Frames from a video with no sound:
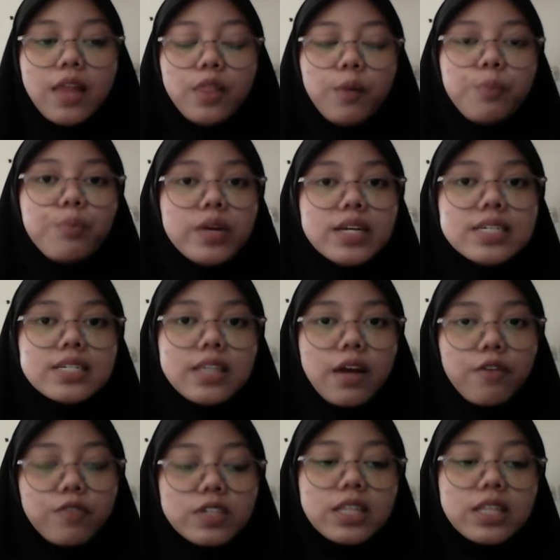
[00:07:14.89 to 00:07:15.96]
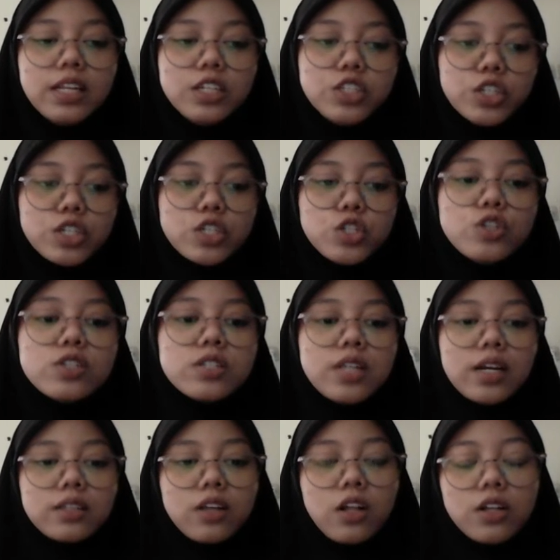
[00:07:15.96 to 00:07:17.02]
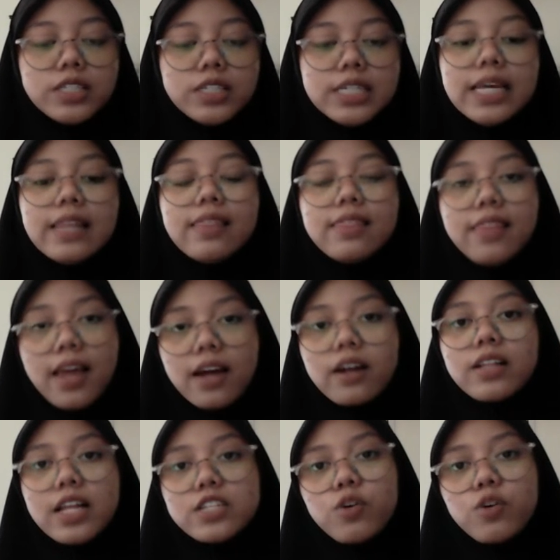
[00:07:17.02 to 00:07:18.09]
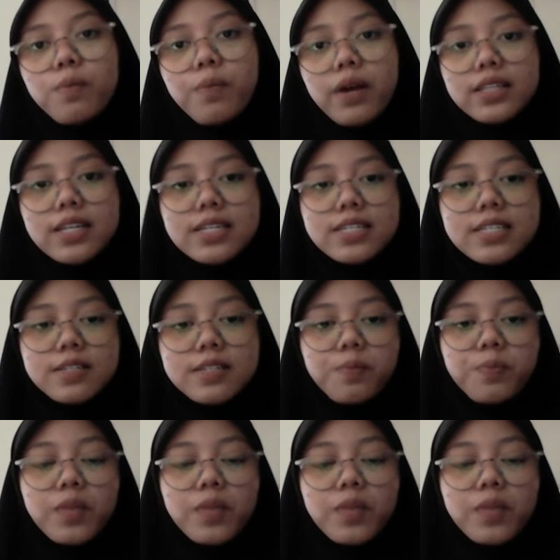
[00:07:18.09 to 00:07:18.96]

the pre-service teachers use technology in their classroom practice.